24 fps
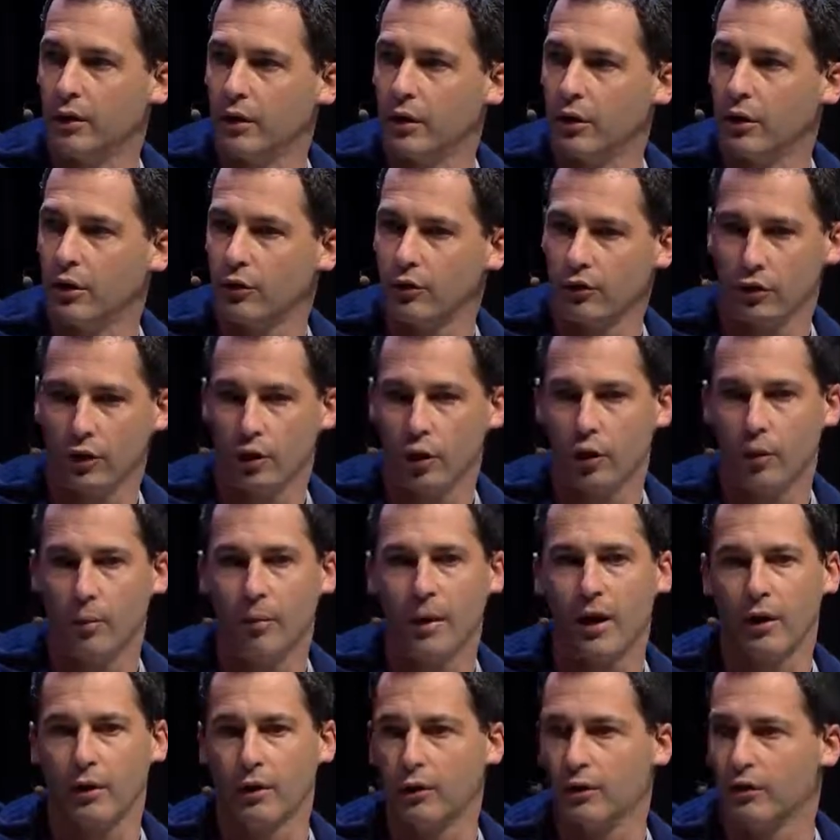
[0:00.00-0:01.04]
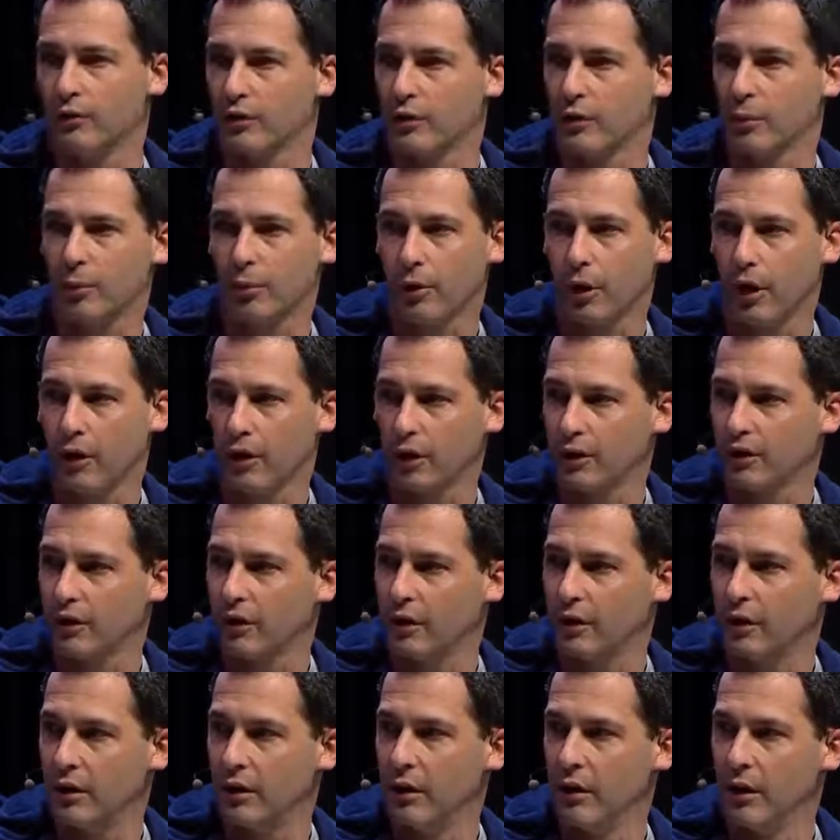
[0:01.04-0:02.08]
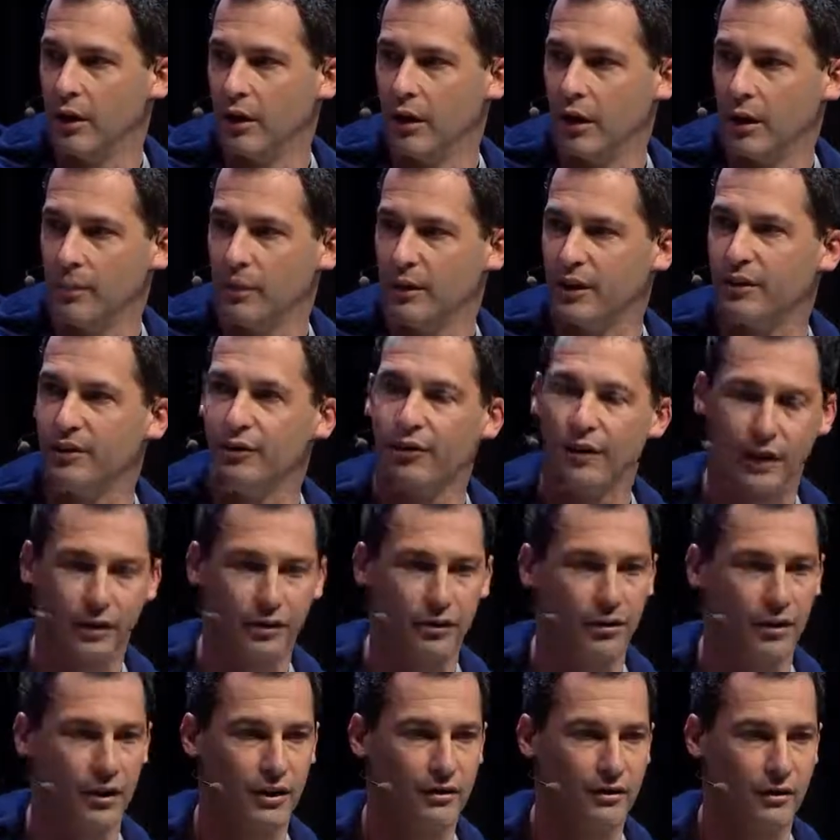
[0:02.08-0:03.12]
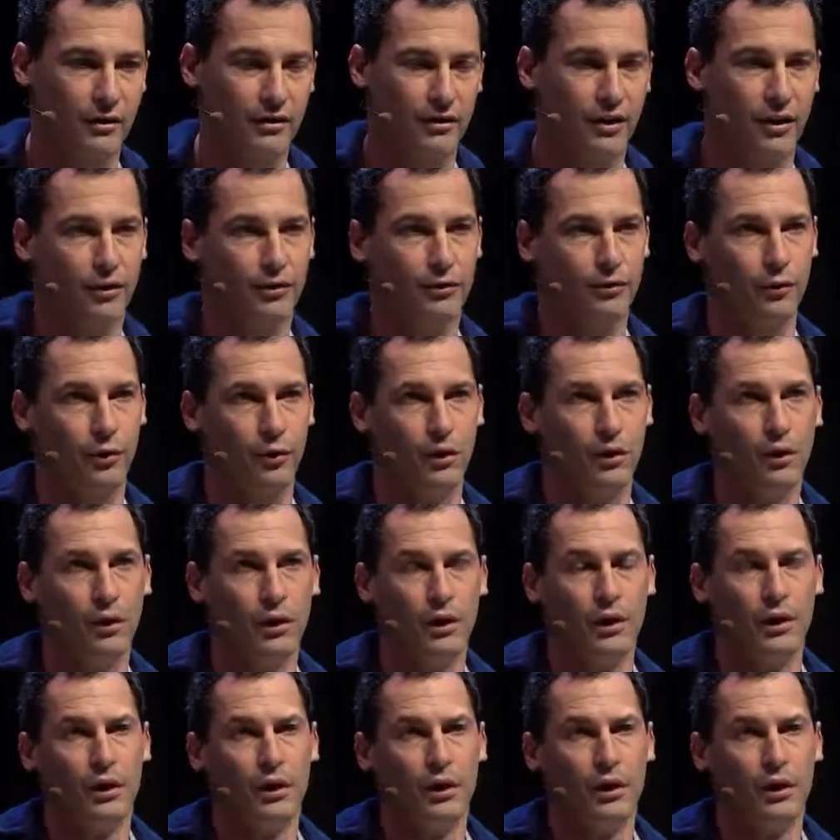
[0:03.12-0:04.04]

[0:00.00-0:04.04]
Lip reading: to go about using the product and be effective and successful.